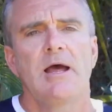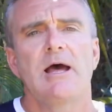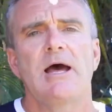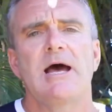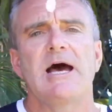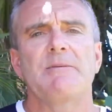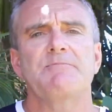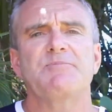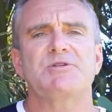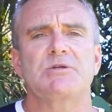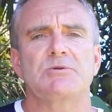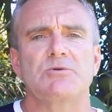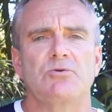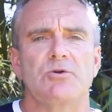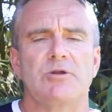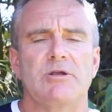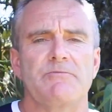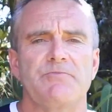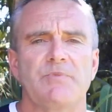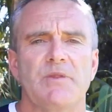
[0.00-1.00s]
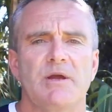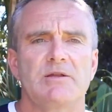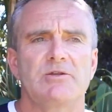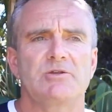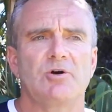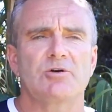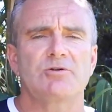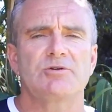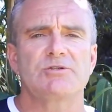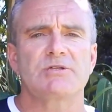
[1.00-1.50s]
Absolutely. A
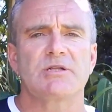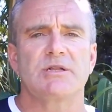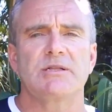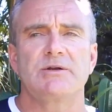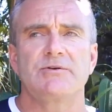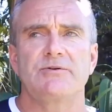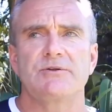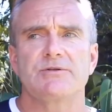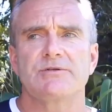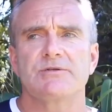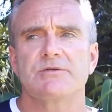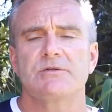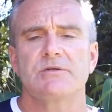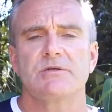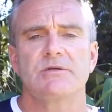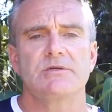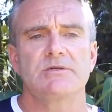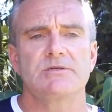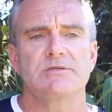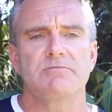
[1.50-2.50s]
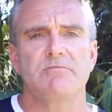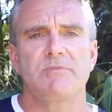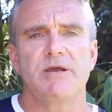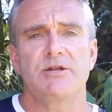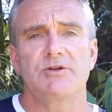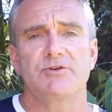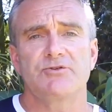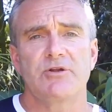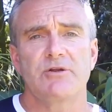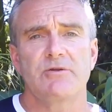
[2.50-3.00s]
doctor's clearance is
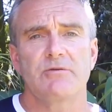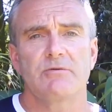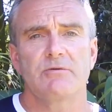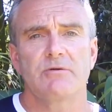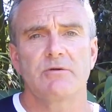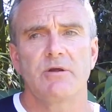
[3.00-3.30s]
mandatory,